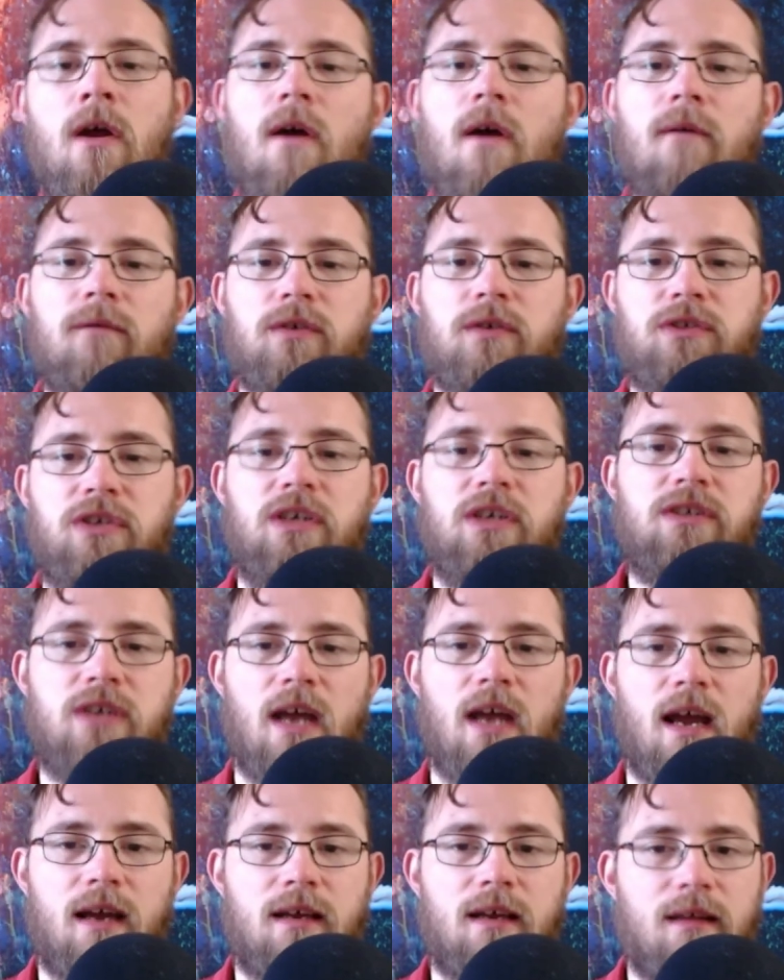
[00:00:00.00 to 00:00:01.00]
For
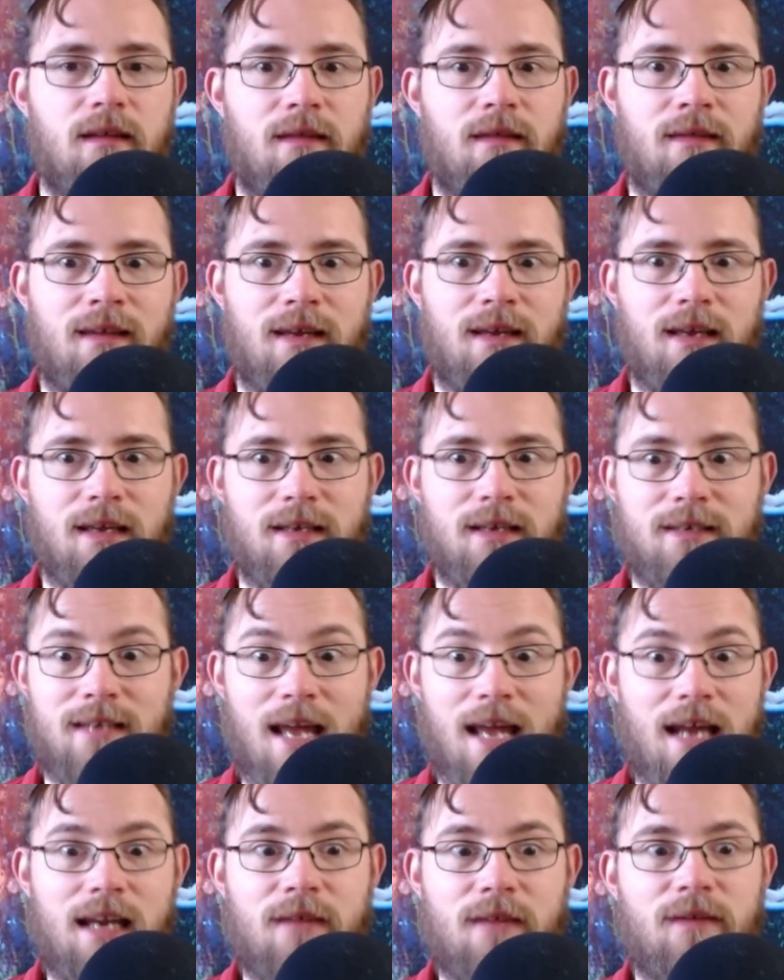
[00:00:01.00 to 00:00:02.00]
Zizek, the
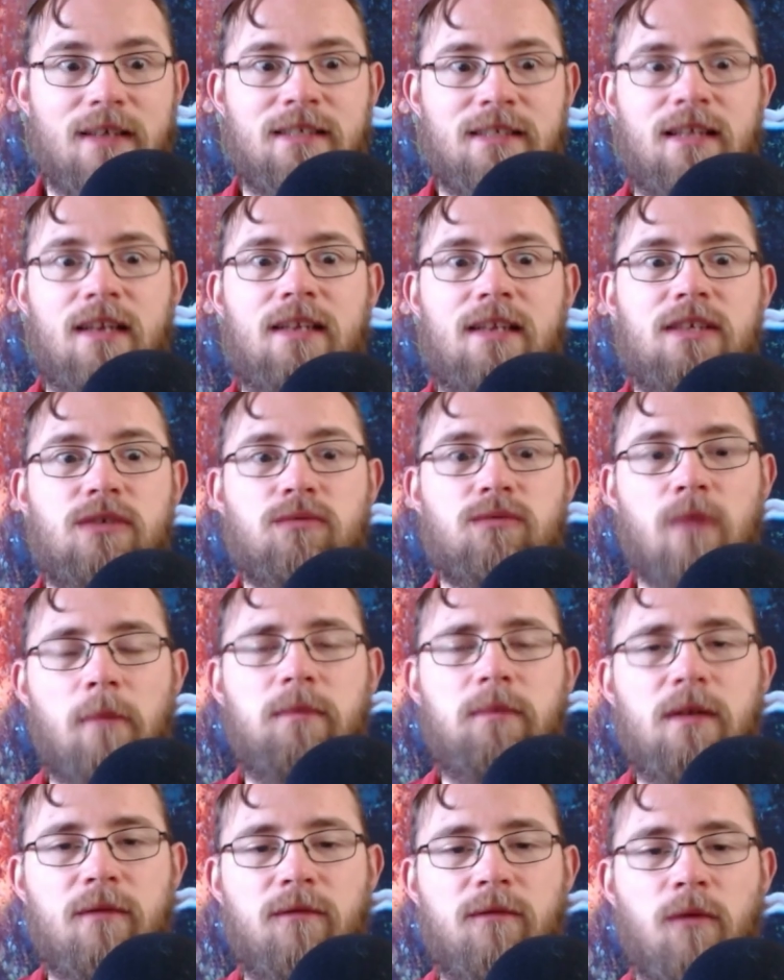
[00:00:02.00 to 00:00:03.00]
negative is the
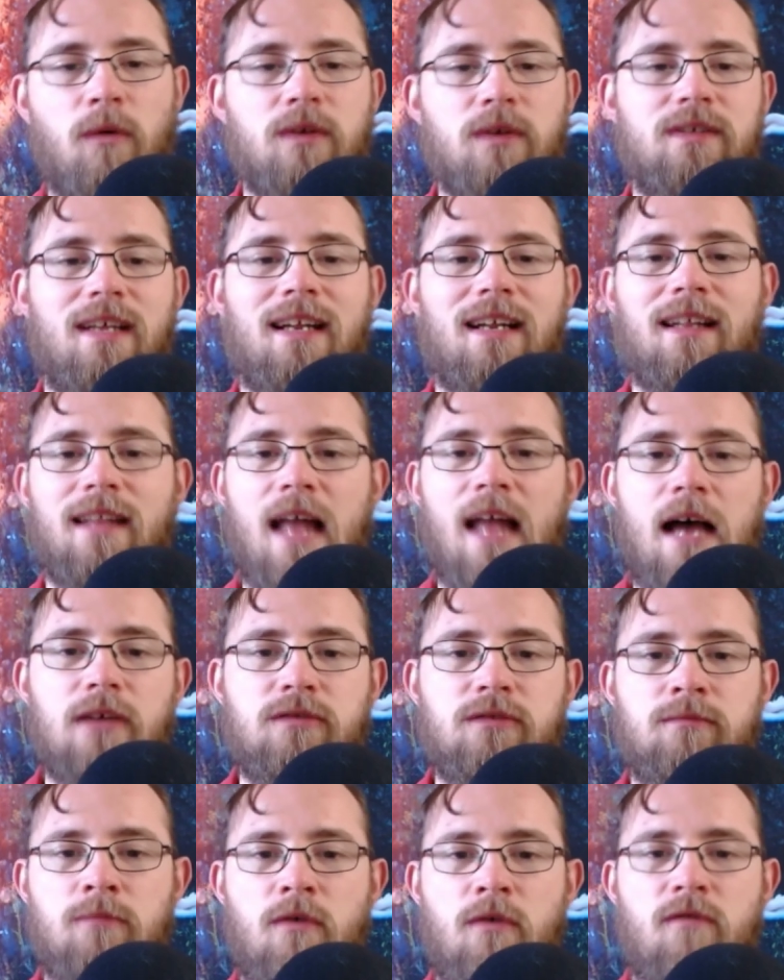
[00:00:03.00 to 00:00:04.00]
disruptive force that
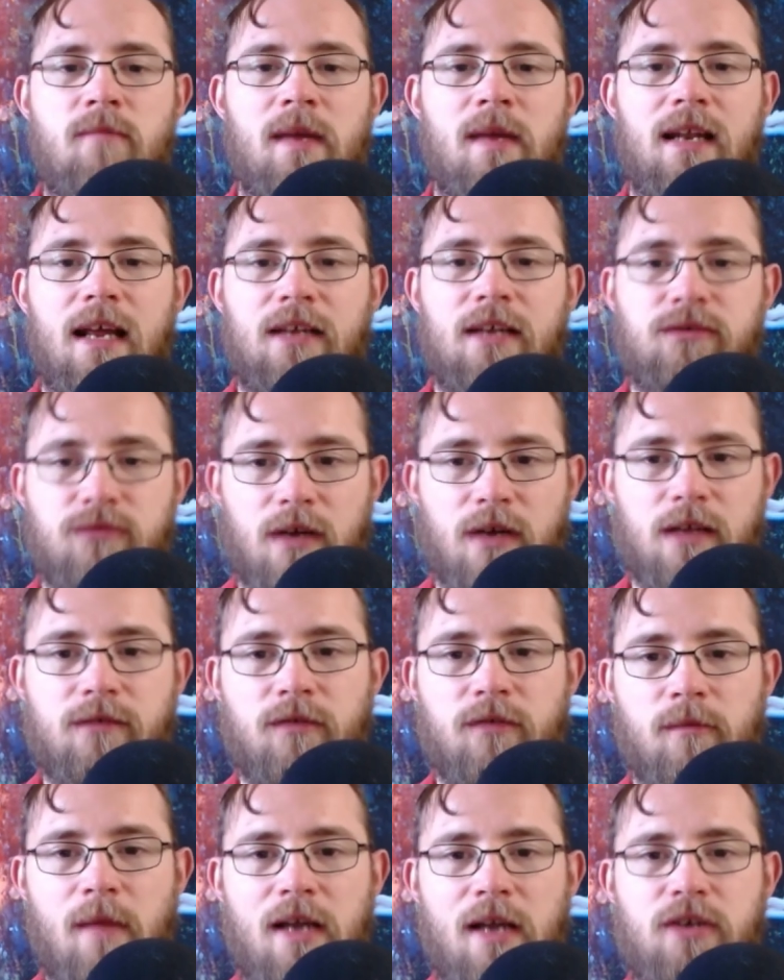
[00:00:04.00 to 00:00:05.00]
allows movement and
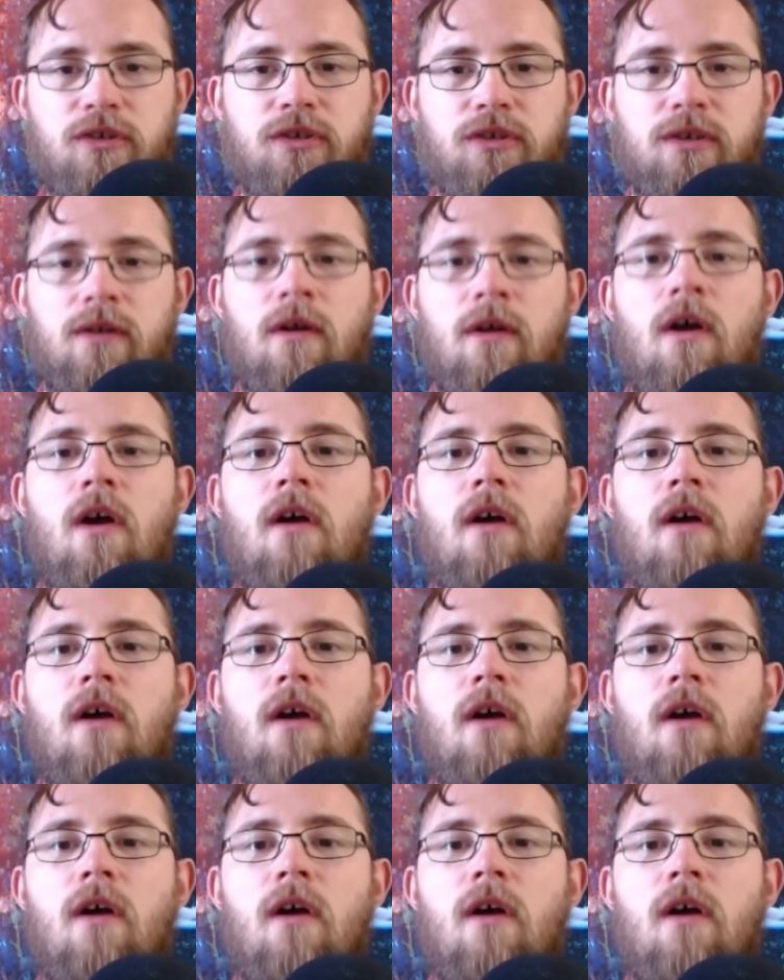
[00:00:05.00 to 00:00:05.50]
transformation.